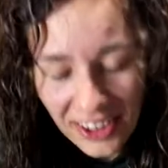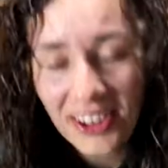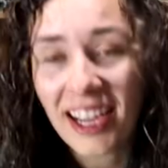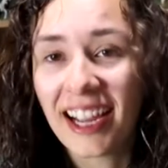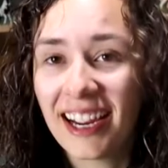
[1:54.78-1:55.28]

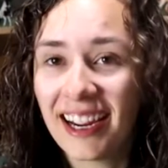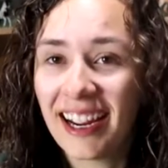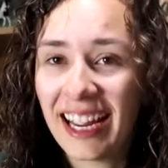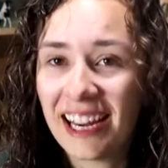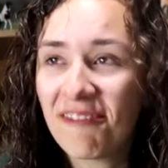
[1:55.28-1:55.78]
Okay,
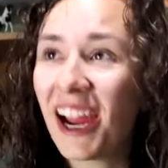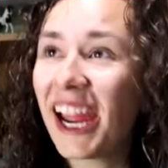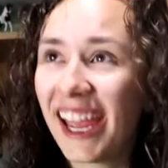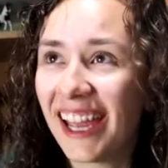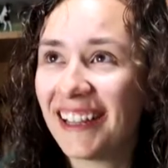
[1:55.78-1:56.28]
in my
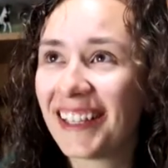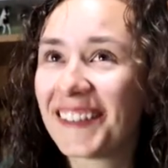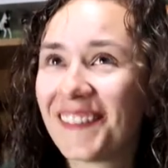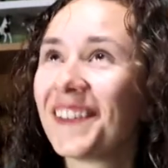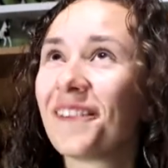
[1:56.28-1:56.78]
head,
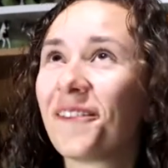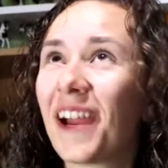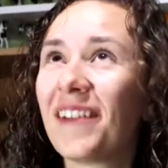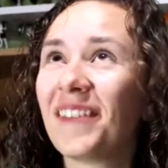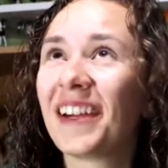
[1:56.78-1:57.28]
this was
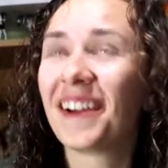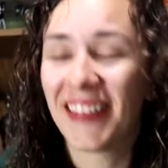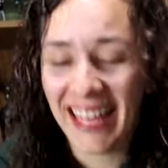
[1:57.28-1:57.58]
way bigger